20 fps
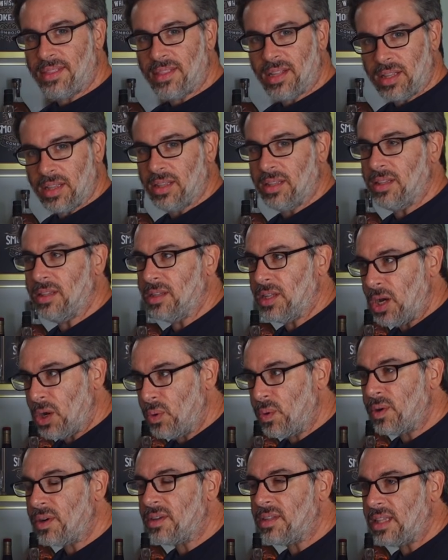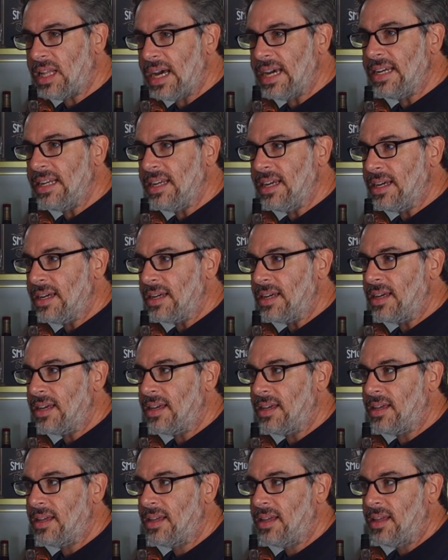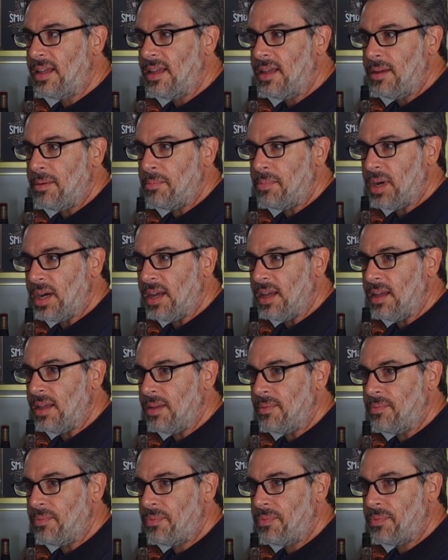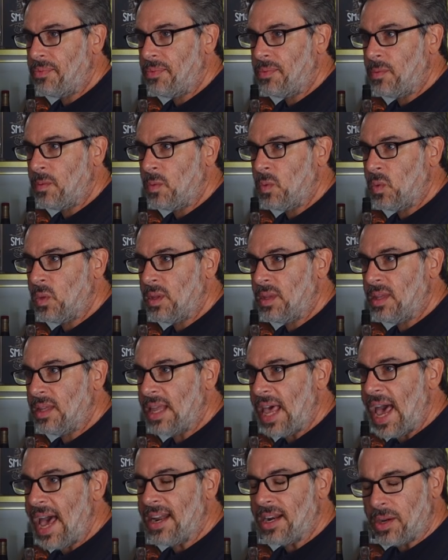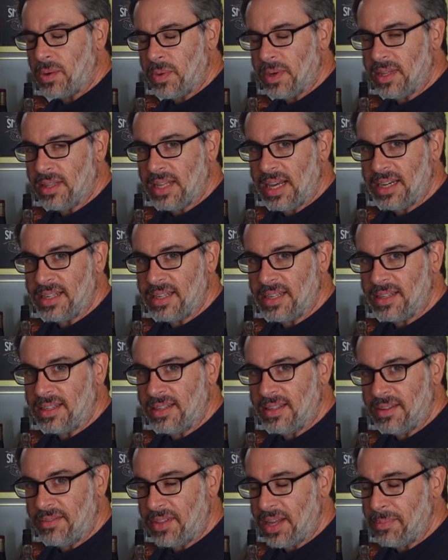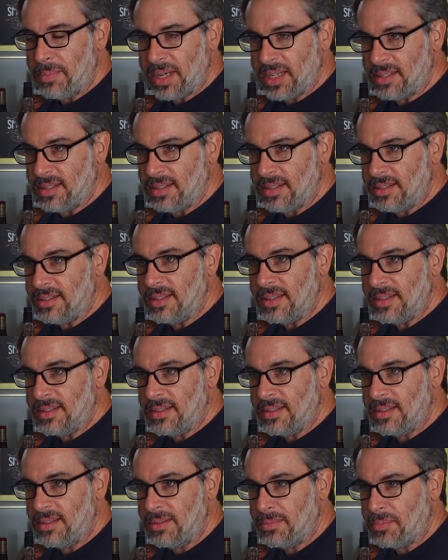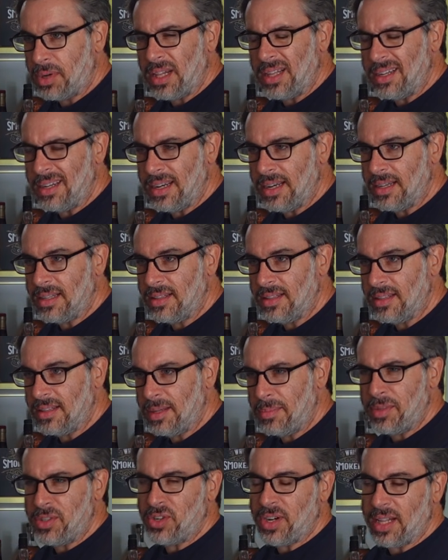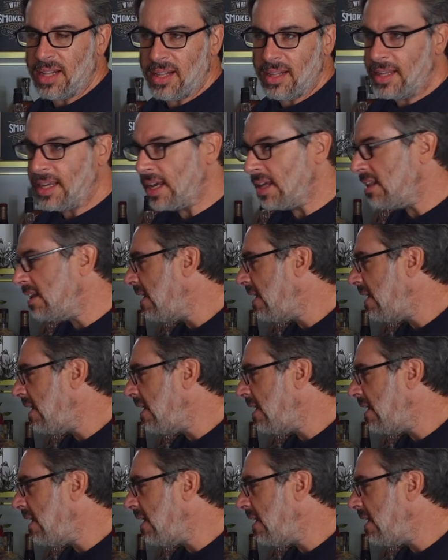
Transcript: the lower lighting, but adequate lighting, if that makes any sense. Probably not. Let me try that again.